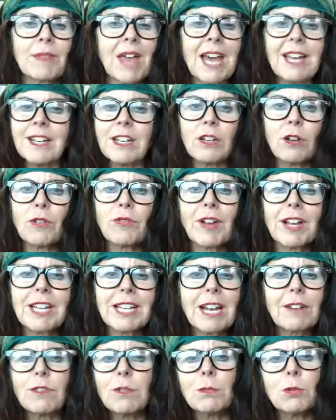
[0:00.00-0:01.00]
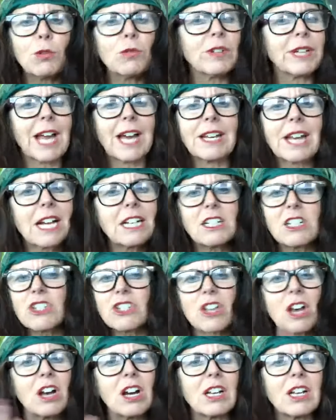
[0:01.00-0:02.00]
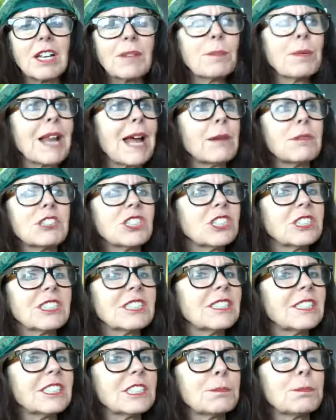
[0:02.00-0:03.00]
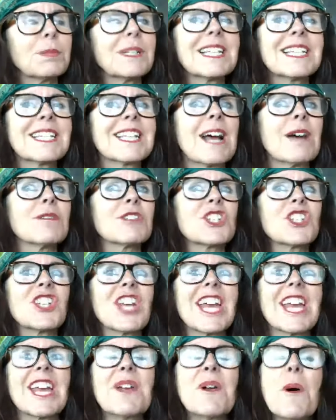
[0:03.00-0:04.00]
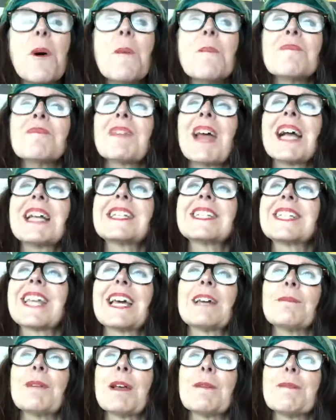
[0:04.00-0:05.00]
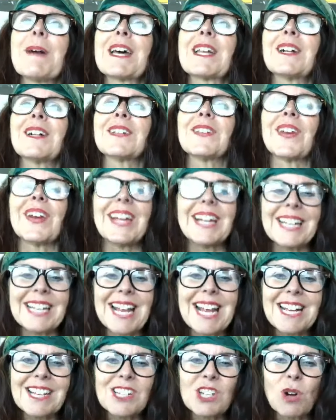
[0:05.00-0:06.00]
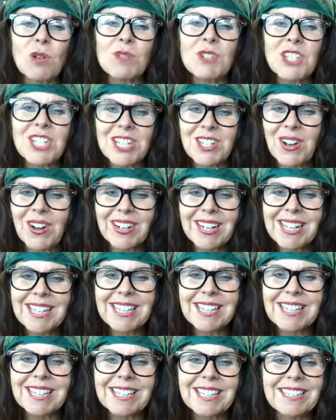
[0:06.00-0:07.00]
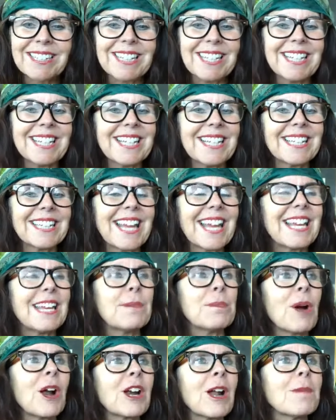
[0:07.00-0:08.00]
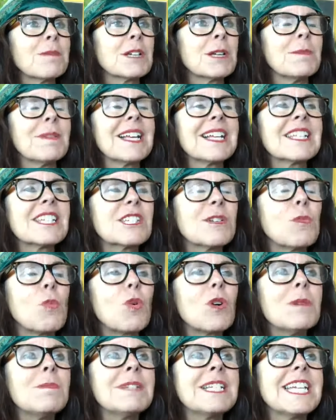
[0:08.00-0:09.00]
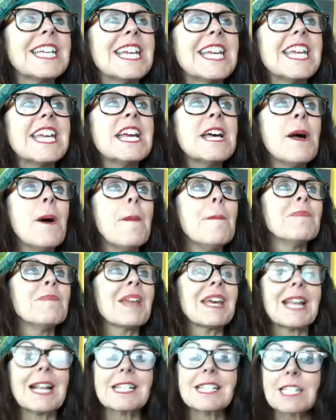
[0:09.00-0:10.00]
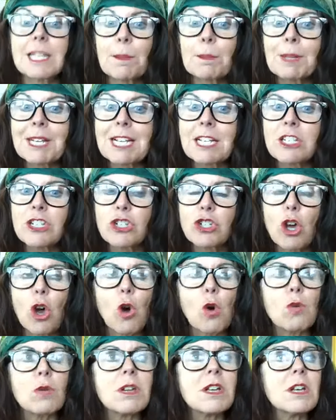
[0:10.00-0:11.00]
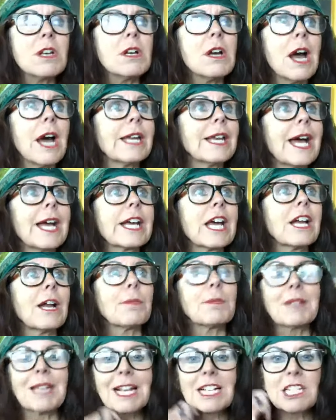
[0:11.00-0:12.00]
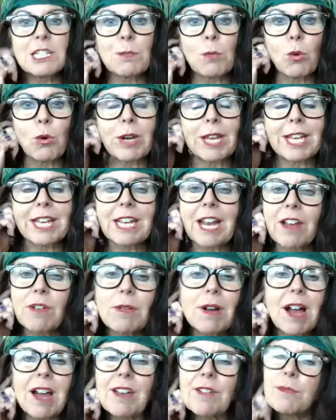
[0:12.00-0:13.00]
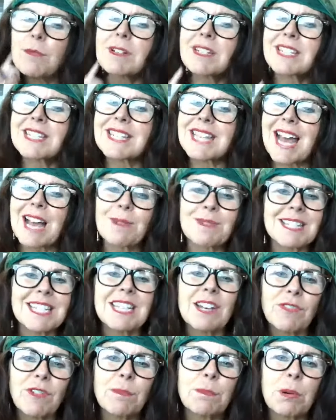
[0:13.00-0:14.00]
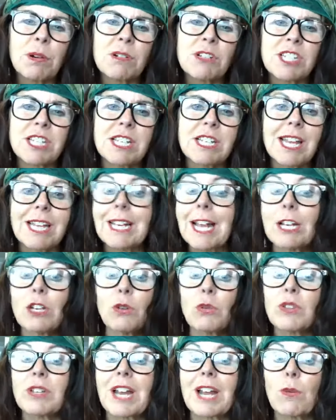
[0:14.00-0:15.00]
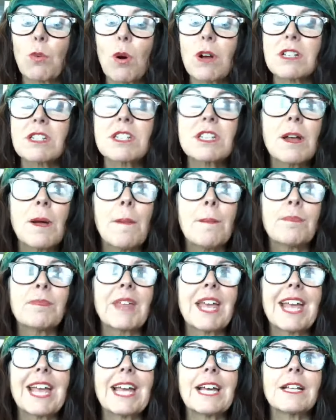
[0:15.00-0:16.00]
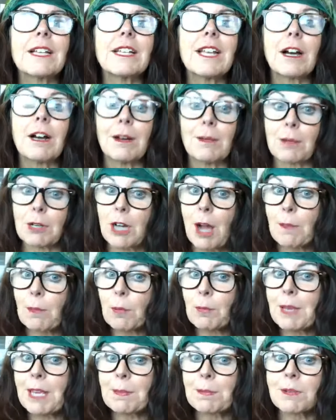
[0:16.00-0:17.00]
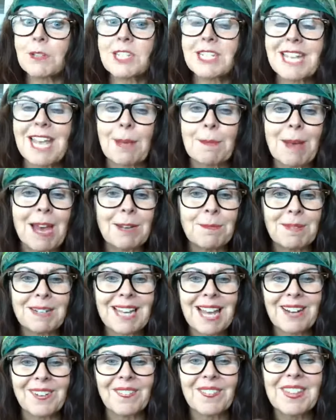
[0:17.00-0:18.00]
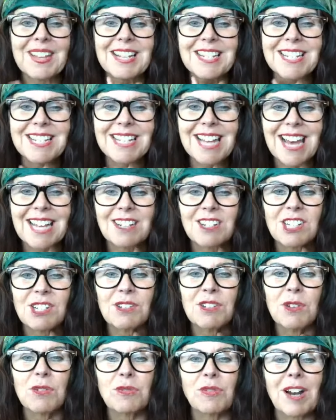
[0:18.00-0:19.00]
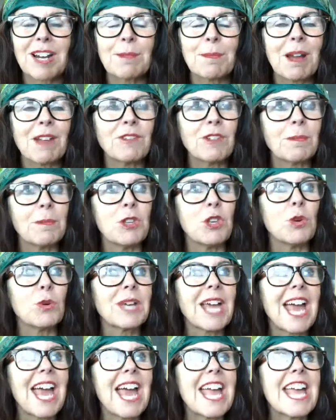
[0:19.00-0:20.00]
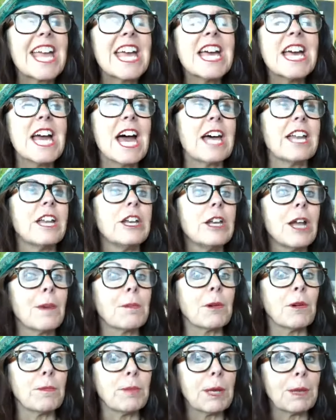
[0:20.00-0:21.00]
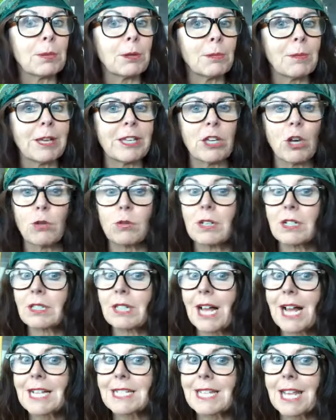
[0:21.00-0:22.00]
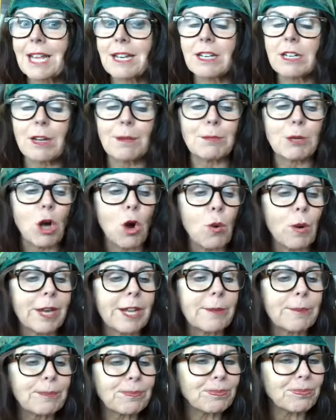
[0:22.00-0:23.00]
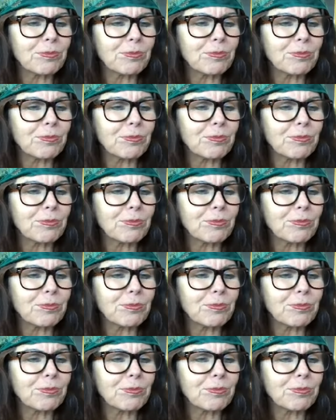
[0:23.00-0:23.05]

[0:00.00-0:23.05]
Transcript: I didn't know if I could ever move again. I just thought, but I was just in this blissed out state. I sat in my bed all night and ate toast and honey that the little Indian lady brought up to me, and some warm tea, and I slept like a stone. And I got up the next morning, and I was a different person, and I knew that I was. And a couple people, Sam Edmond, I don't think she's on, there's a new friend of mine from the UK, and a number of people at my yoga class ended up going.